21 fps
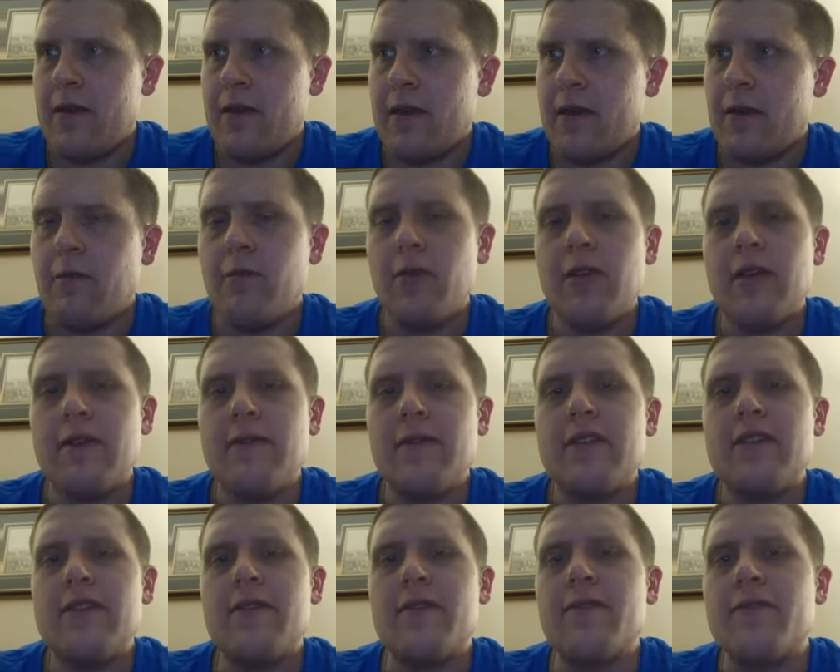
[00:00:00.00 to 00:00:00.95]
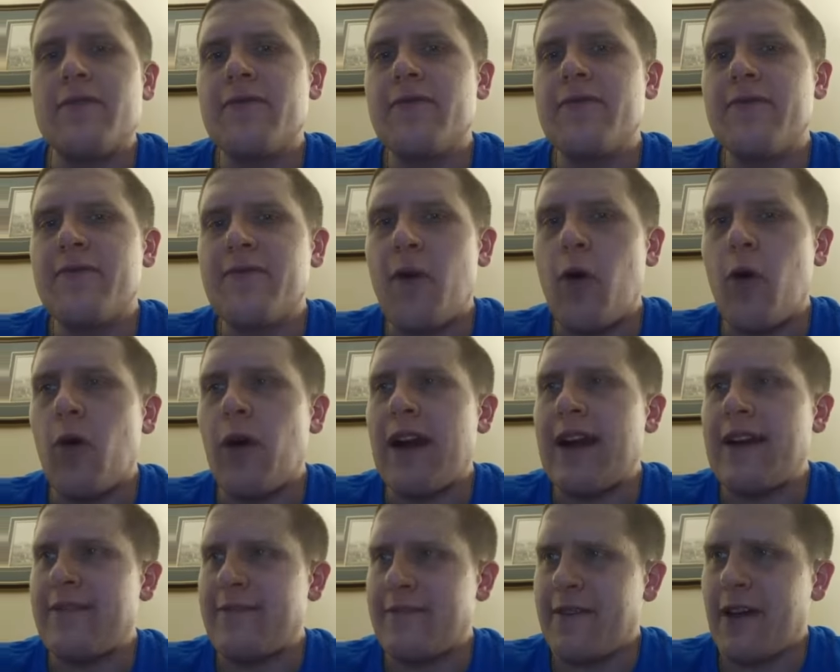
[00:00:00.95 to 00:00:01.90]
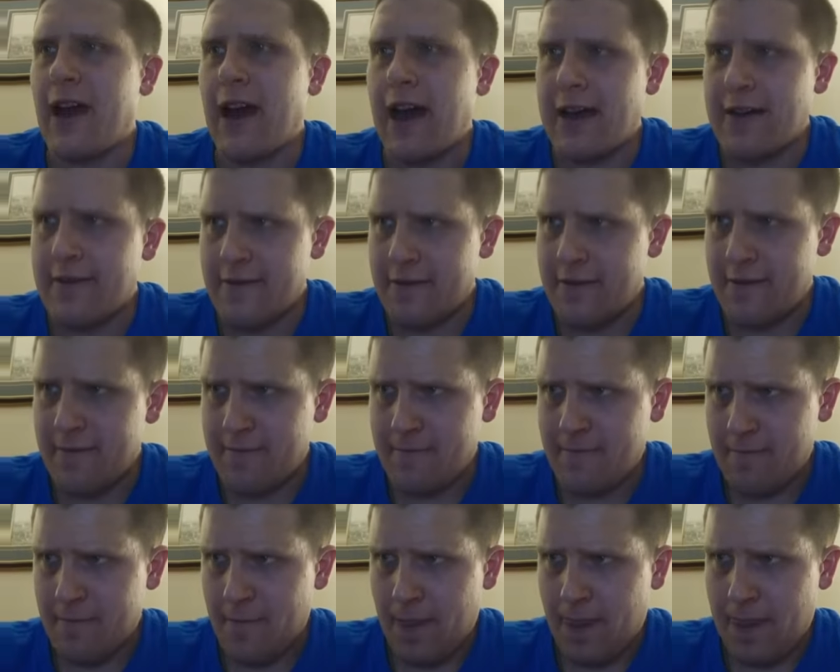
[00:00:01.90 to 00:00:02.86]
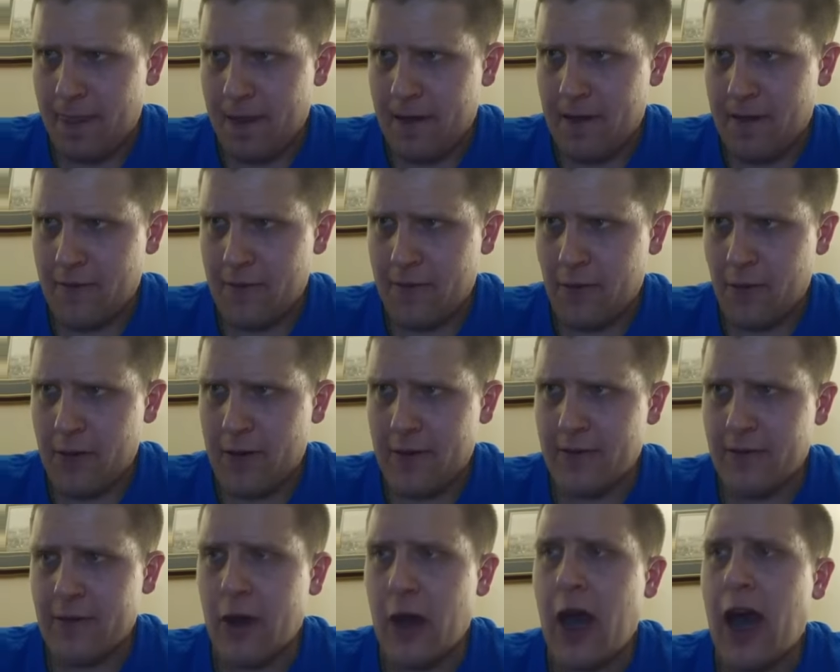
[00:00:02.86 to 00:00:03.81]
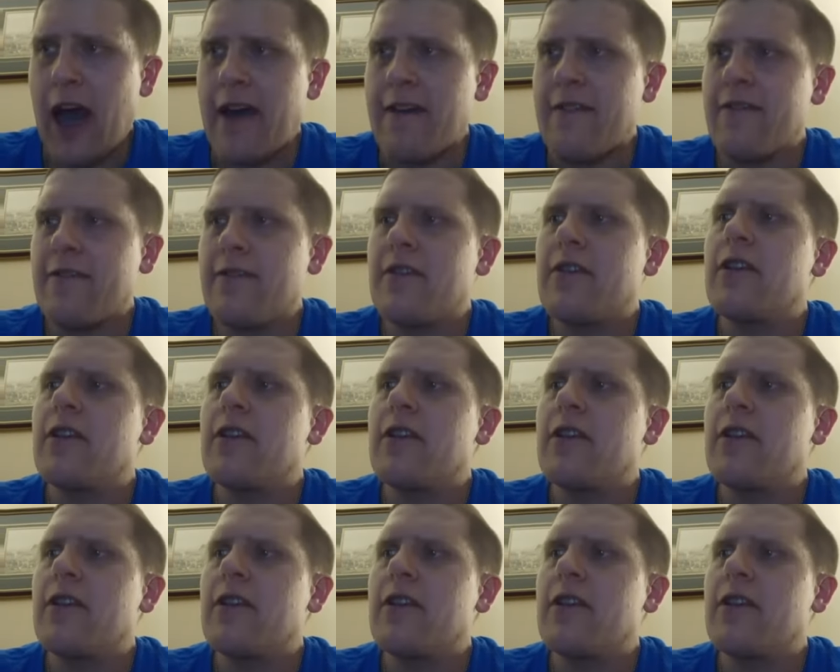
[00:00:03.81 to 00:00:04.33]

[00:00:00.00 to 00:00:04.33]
going to give this 4 out of 5. A 4 out of 5